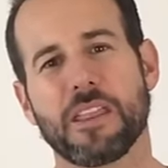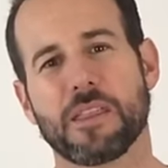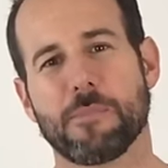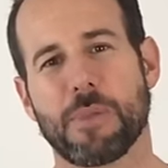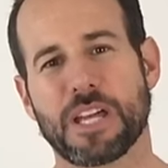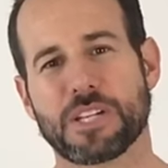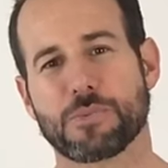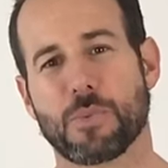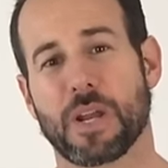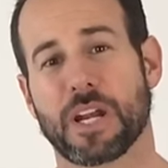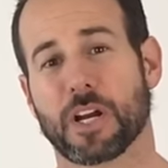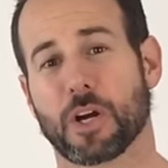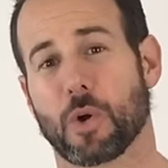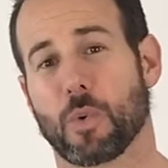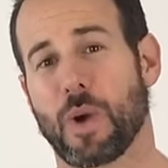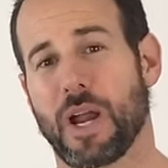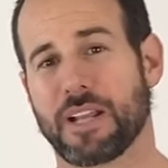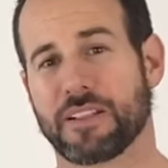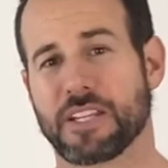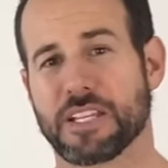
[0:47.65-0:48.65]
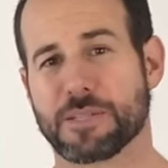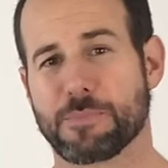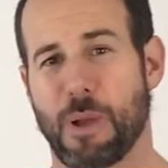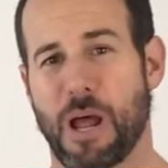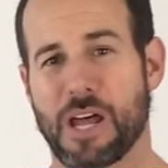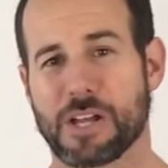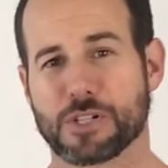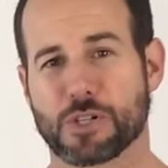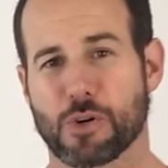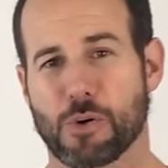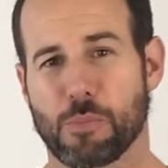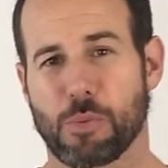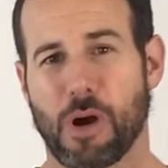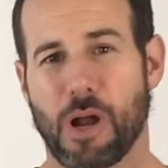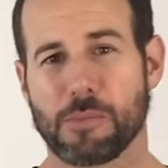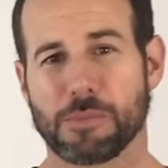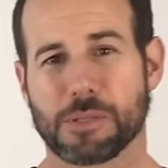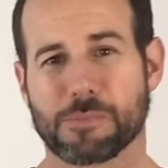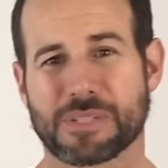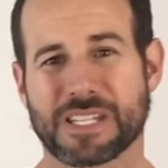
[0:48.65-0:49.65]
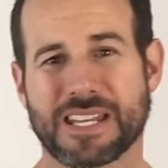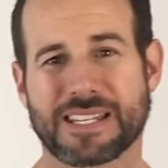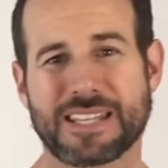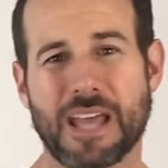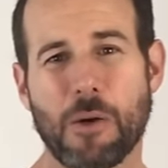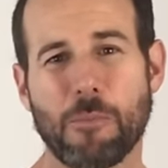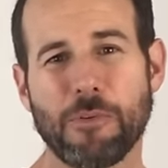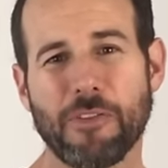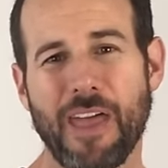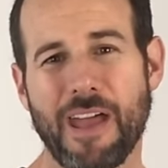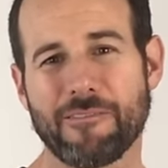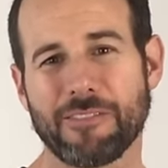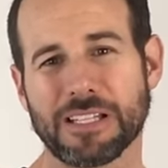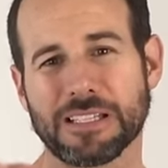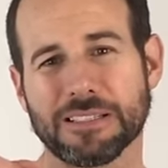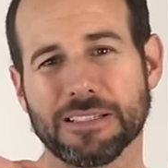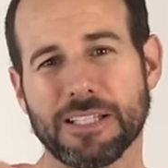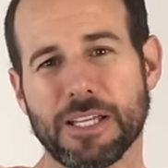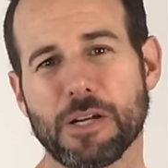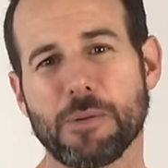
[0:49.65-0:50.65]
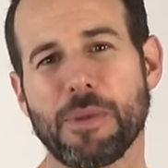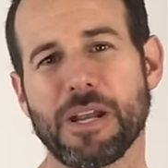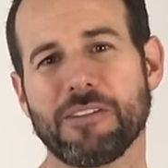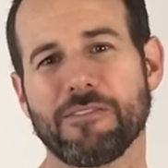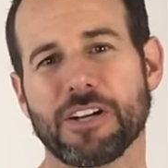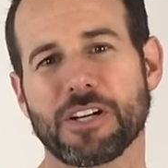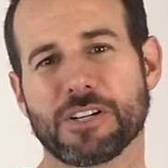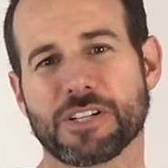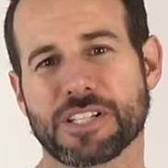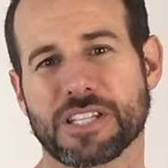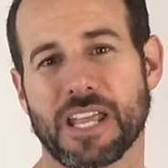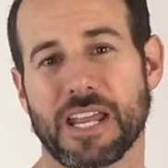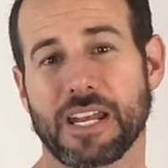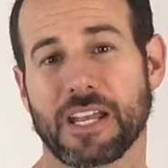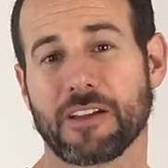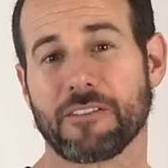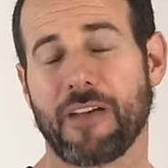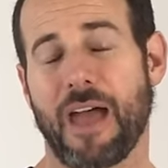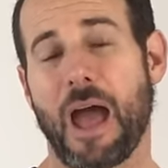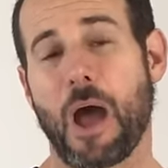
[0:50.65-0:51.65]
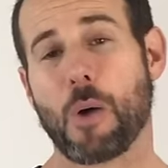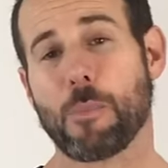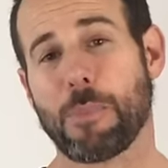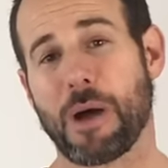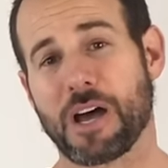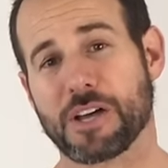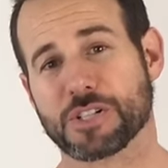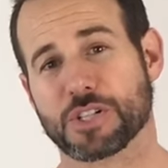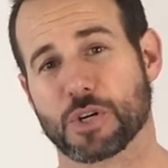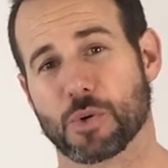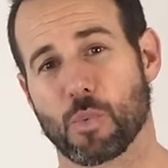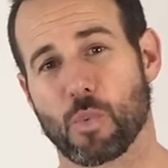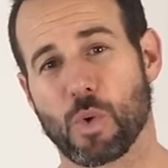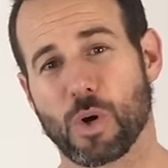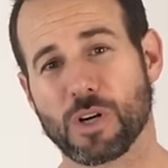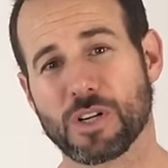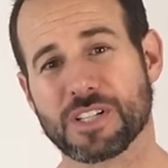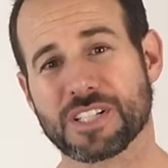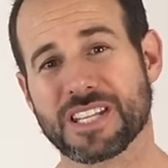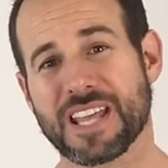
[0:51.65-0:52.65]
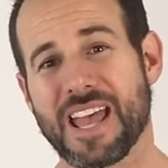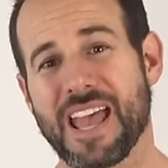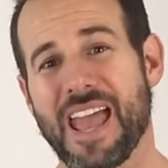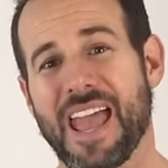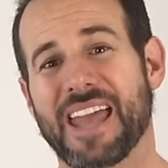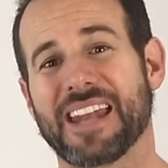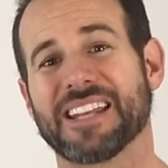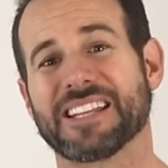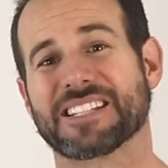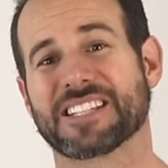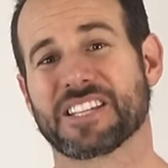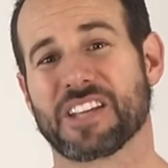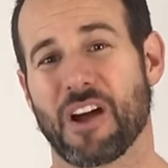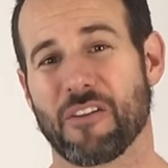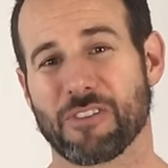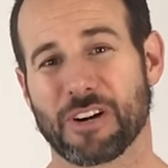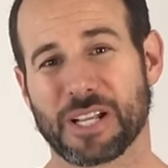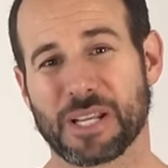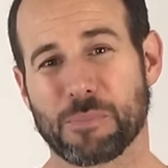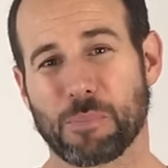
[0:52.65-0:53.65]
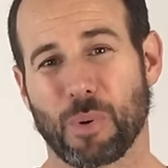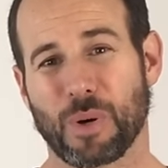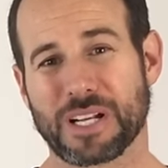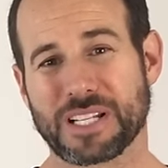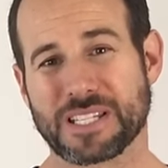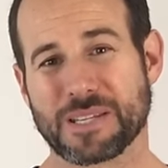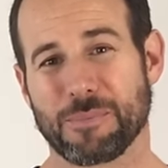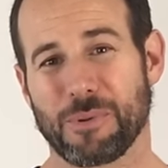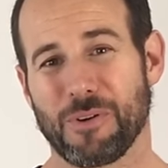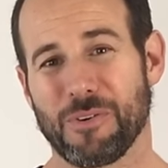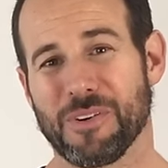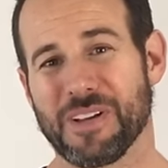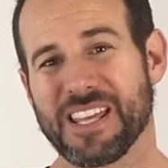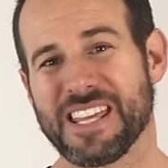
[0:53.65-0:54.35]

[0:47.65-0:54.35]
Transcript: the best way to correct these postural problems, it's helpful to have a little bit of understanding of how posture works and its governing principle,